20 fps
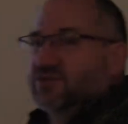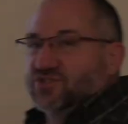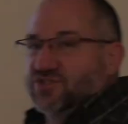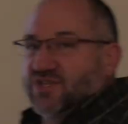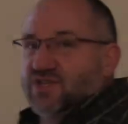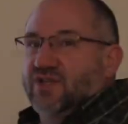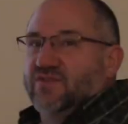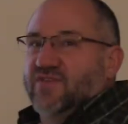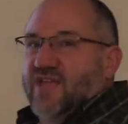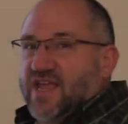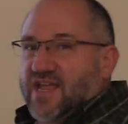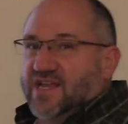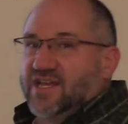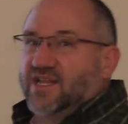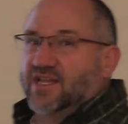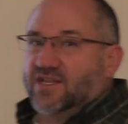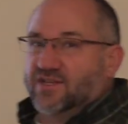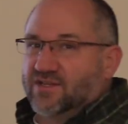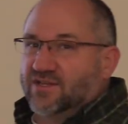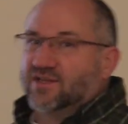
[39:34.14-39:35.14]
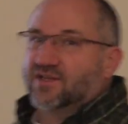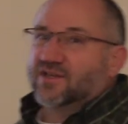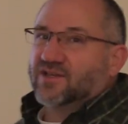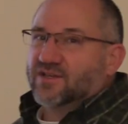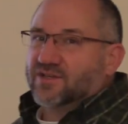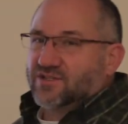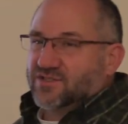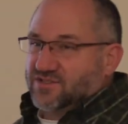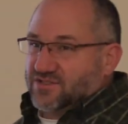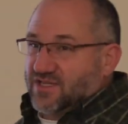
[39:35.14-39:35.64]
to achieve eighty
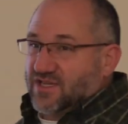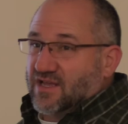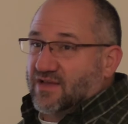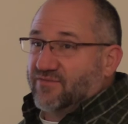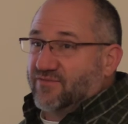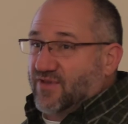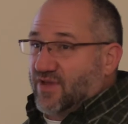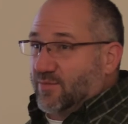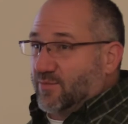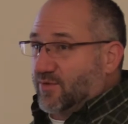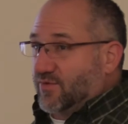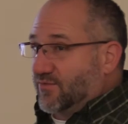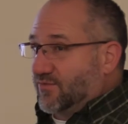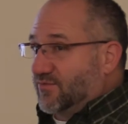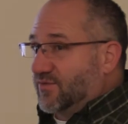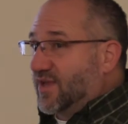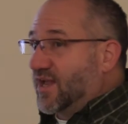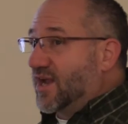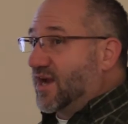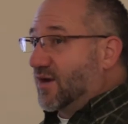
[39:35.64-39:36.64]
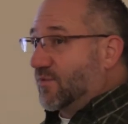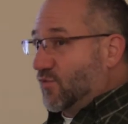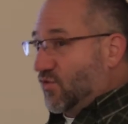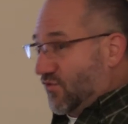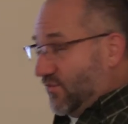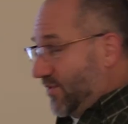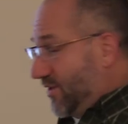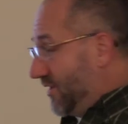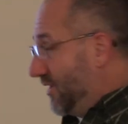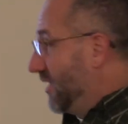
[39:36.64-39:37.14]
C F M of air
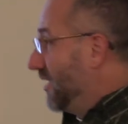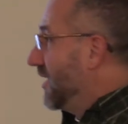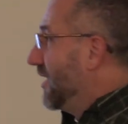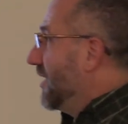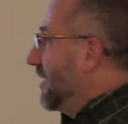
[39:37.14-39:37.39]
movement